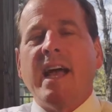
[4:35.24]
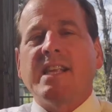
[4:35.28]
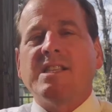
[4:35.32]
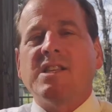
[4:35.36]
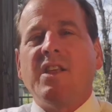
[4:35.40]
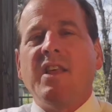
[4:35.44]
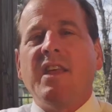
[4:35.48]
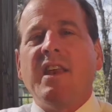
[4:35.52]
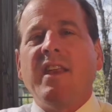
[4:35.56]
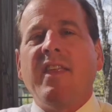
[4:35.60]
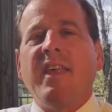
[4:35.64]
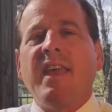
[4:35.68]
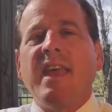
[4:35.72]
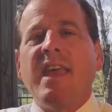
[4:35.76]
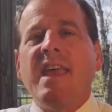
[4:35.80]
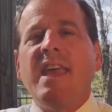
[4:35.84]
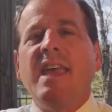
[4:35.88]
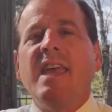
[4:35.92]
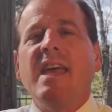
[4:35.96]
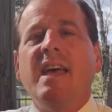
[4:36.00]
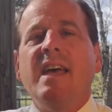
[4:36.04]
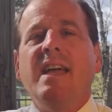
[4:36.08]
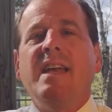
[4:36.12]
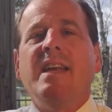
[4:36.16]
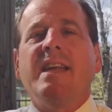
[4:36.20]
And so then at
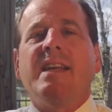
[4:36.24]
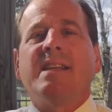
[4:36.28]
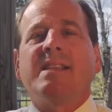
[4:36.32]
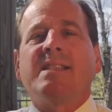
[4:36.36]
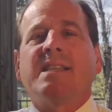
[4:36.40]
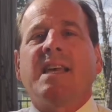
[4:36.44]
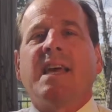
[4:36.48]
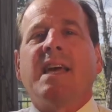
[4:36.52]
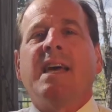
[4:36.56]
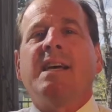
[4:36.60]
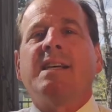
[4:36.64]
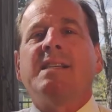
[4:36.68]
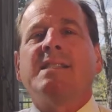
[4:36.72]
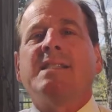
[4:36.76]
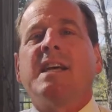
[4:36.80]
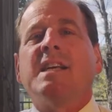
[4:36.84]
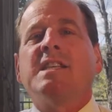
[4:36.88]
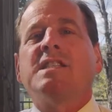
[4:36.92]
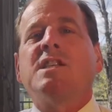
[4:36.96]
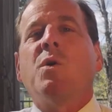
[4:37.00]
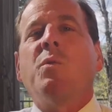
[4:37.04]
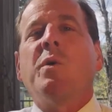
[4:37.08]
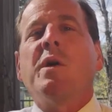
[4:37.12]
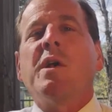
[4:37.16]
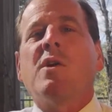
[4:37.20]
the end it says
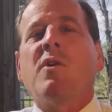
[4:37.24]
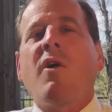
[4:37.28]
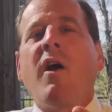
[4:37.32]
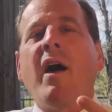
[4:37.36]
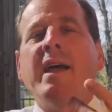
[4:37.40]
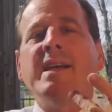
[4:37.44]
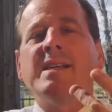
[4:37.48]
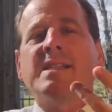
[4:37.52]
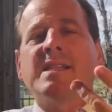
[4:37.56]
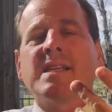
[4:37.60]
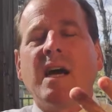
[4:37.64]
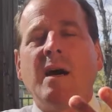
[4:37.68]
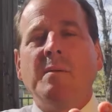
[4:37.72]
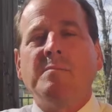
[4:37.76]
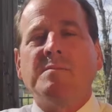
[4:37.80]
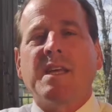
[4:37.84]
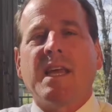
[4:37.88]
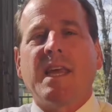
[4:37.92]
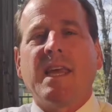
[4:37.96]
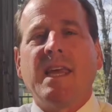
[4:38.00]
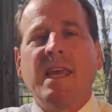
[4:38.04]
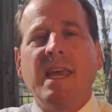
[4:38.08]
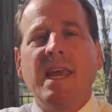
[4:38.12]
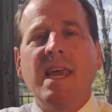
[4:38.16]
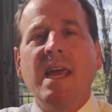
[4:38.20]
that so when Christ comes
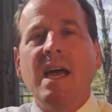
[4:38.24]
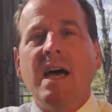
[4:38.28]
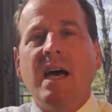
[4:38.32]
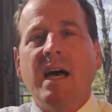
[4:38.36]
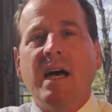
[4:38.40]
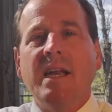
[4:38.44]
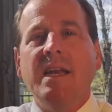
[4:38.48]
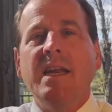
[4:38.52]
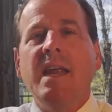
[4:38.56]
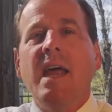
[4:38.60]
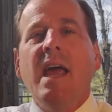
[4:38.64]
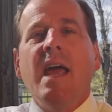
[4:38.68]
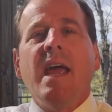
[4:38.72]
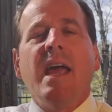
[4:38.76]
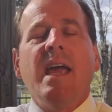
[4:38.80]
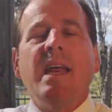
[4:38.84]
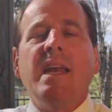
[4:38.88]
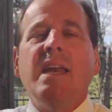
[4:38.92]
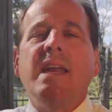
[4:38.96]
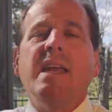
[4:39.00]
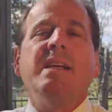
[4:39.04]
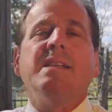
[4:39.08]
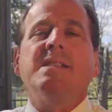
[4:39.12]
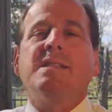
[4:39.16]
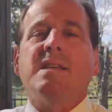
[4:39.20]
again,
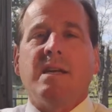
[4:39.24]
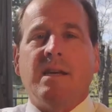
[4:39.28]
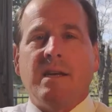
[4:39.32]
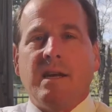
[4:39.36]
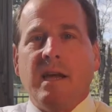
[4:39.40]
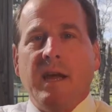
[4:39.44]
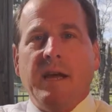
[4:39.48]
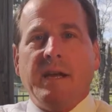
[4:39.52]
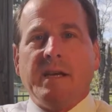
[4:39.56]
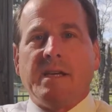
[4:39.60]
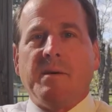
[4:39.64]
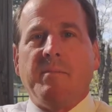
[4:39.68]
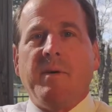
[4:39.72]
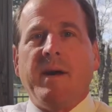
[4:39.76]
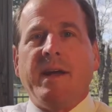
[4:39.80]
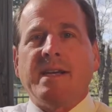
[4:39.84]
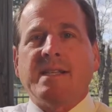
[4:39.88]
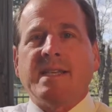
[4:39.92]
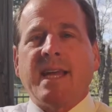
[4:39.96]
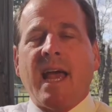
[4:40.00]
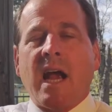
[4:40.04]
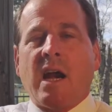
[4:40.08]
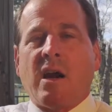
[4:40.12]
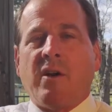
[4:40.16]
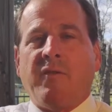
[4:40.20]
it isn't to make
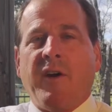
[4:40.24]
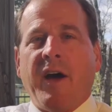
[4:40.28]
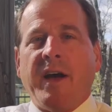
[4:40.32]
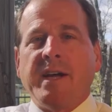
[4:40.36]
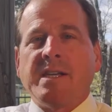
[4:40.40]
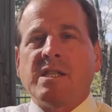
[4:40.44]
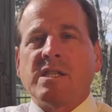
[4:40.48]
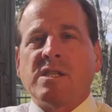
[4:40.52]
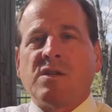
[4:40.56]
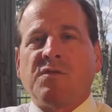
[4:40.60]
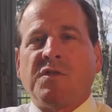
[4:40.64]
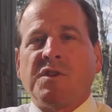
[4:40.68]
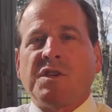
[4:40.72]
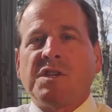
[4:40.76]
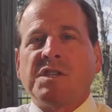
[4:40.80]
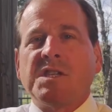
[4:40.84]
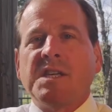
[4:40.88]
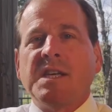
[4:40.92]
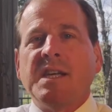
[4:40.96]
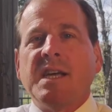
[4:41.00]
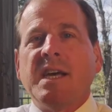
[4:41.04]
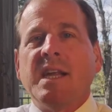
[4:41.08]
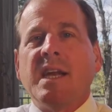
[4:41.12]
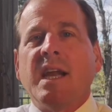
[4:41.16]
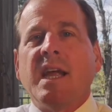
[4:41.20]
sacrifices for
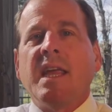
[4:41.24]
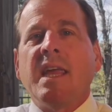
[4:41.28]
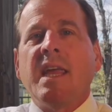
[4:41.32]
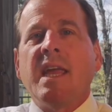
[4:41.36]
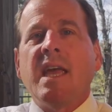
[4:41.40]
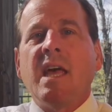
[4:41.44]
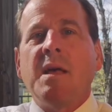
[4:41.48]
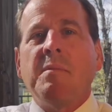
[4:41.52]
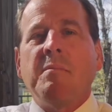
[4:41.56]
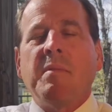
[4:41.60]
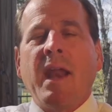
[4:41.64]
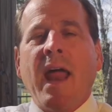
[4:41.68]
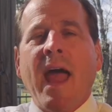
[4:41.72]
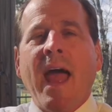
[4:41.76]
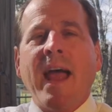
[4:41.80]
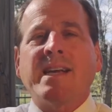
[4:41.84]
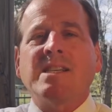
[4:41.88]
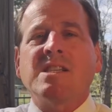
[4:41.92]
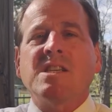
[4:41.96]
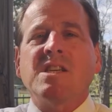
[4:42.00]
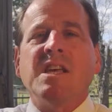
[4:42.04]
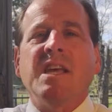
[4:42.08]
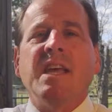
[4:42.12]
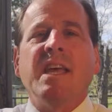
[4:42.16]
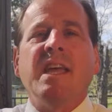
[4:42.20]
sin again, but
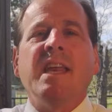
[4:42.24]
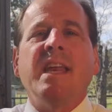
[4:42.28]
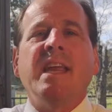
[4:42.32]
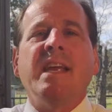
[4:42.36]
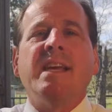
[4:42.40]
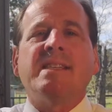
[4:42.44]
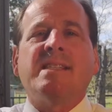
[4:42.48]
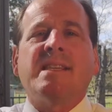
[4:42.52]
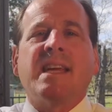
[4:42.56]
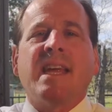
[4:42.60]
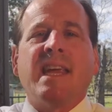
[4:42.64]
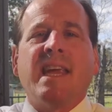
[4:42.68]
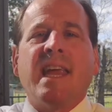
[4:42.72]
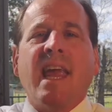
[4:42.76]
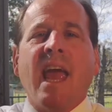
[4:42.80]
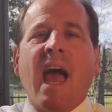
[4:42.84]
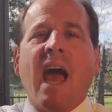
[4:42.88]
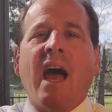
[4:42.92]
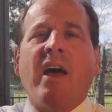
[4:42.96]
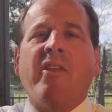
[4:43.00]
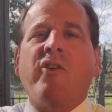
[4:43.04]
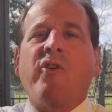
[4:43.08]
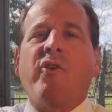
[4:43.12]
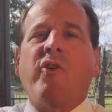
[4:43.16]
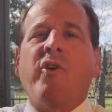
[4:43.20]
actually it is to
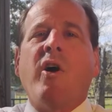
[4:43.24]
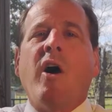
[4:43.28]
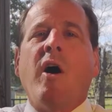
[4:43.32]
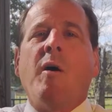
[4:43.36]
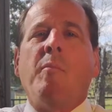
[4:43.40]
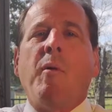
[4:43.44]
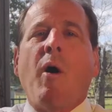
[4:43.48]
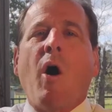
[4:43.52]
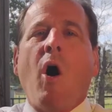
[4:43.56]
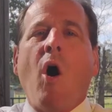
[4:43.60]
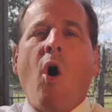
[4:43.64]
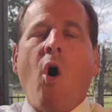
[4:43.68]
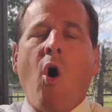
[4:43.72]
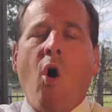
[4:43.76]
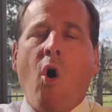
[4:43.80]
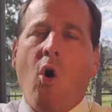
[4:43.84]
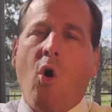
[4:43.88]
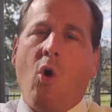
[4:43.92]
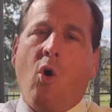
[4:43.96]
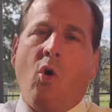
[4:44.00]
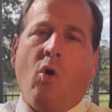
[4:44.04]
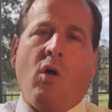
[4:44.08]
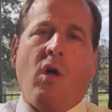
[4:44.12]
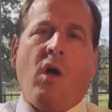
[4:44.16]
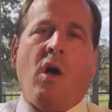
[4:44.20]
gather up
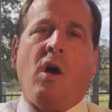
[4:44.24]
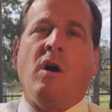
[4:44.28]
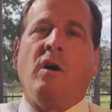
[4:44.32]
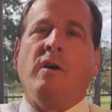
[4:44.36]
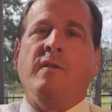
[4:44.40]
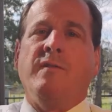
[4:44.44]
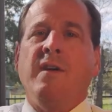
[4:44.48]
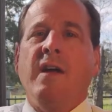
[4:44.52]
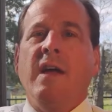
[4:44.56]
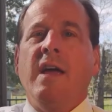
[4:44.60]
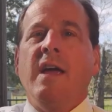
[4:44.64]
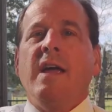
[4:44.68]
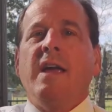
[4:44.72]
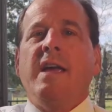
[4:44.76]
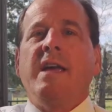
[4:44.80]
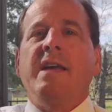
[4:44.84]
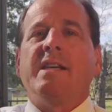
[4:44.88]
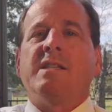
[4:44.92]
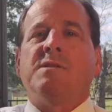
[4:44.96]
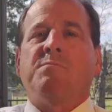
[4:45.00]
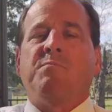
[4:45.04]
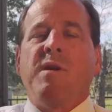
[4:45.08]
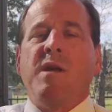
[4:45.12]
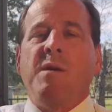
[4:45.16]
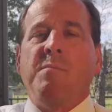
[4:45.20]
all of
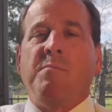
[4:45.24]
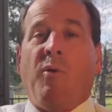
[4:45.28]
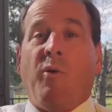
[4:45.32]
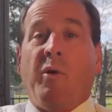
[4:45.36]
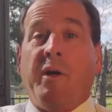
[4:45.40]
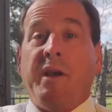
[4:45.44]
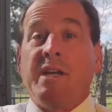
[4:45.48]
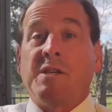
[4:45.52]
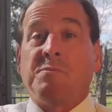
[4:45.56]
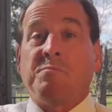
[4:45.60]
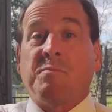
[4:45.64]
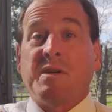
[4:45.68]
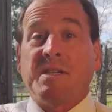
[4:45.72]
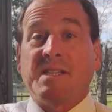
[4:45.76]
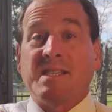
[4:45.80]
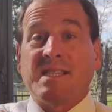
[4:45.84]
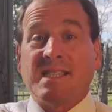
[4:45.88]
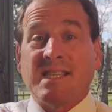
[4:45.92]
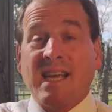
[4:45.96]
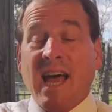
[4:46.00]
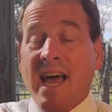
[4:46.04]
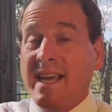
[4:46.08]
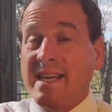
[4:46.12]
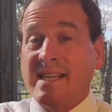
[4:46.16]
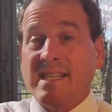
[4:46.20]
his people. It is
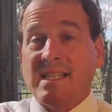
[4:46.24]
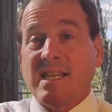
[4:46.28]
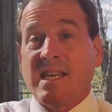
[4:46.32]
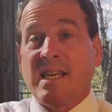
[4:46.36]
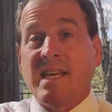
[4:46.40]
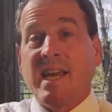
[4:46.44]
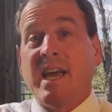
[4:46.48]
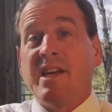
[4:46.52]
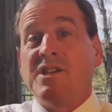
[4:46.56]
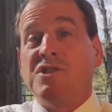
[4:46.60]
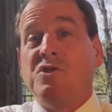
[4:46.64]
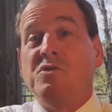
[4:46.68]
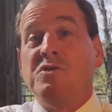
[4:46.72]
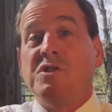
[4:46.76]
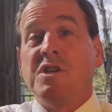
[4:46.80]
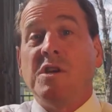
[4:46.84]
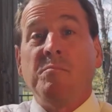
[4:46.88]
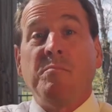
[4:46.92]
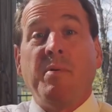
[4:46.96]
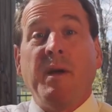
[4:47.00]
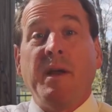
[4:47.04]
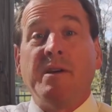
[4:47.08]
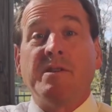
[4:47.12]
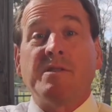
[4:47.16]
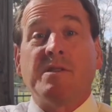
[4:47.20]
precisely, as
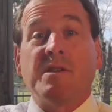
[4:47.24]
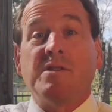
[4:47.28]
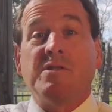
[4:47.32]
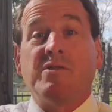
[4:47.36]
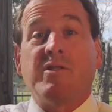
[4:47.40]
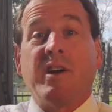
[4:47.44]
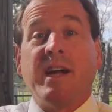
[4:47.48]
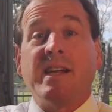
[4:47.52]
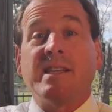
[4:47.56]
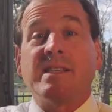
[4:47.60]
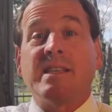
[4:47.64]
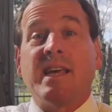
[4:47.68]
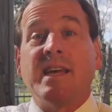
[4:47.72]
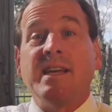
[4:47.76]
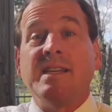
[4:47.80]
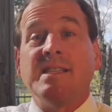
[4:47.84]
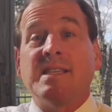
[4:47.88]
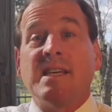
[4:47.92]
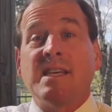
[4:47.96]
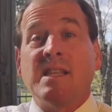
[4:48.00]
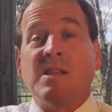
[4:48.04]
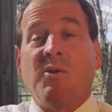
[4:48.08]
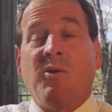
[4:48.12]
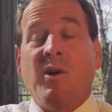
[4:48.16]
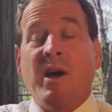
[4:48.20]
Eugene Peterson
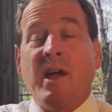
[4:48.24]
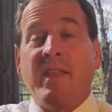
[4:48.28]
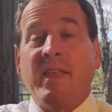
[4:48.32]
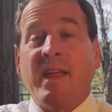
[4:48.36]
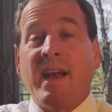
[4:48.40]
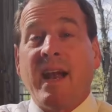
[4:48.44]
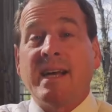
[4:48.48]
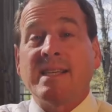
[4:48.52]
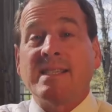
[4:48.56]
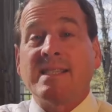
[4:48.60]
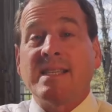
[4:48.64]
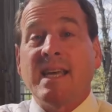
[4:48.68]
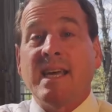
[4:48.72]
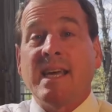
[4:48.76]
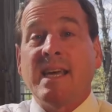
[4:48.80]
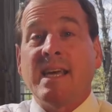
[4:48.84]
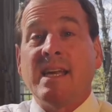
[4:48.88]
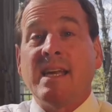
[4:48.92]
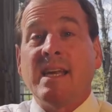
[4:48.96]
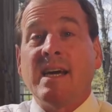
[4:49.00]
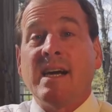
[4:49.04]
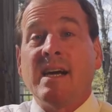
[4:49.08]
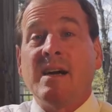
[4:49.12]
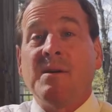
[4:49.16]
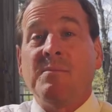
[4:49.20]
translates it, the way that I
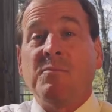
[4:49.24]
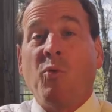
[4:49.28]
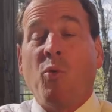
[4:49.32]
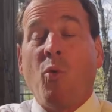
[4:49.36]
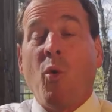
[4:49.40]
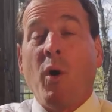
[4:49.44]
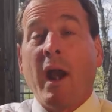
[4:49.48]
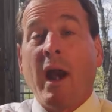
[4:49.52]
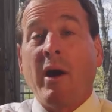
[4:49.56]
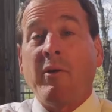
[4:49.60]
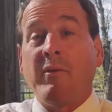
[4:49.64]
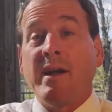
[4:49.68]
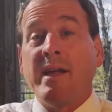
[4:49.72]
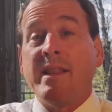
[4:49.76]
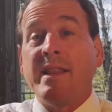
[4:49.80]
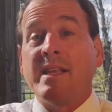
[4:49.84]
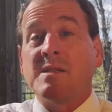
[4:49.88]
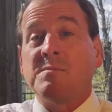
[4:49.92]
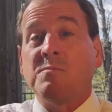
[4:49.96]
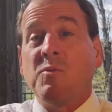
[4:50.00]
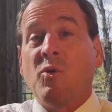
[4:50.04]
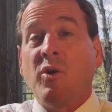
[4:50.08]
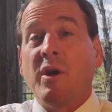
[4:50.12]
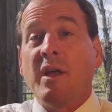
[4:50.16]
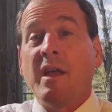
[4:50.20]
said, but what I read
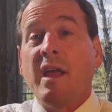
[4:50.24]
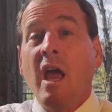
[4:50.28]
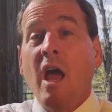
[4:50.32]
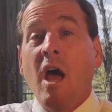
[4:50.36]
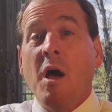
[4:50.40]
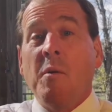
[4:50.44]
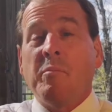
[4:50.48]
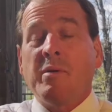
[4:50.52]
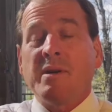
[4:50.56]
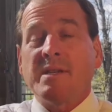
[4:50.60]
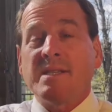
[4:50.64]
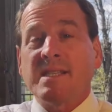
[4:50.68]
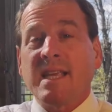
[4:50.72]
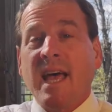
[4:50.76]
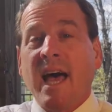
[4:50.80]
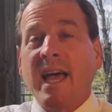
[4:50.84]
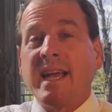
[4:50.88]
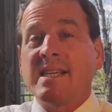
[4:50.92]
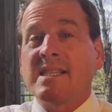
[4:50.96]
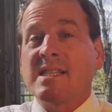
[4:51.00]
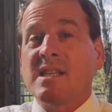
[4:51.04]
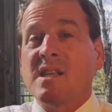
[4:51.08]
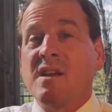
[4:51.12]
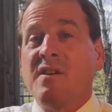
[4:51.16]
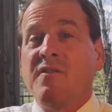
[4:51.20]
this morning,
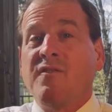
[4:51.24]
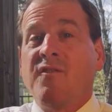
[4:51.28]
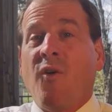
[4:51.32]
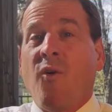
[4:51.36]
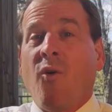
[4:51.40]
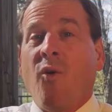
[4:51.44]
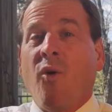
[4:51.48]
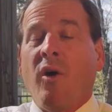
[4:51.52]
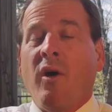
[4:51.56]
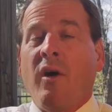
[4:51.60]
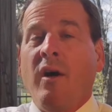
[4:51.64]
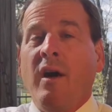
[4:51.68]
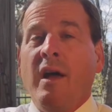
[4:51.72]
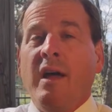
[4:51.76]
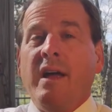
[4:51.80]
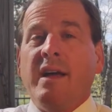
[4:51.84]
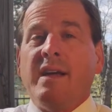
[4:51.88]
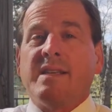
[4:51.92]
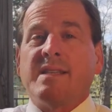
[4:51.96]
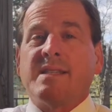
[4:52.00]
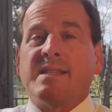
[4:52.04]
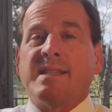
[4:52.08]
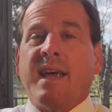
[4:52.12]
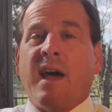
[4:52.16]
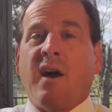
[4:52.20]
precisely for
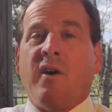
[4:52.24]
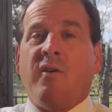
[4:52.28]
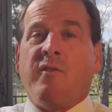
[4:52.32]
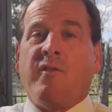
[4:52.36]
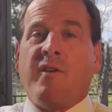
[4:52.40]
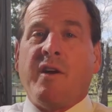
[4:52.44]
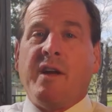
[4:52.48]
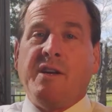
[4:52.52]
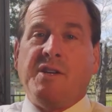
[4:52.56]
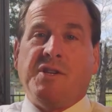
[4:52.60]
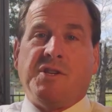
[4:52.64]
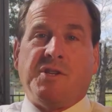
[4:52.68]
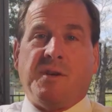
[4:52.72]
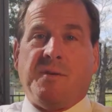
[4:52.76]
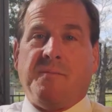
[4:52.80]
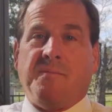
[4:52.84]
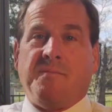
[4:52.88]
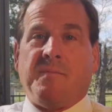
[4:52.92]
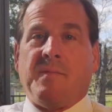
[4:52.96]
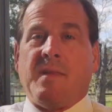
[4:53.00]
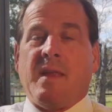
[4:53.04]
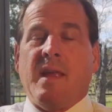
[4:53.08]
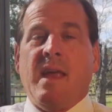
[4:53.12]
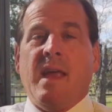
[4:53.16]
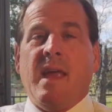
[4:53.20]

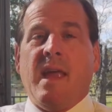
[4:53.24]
salvation.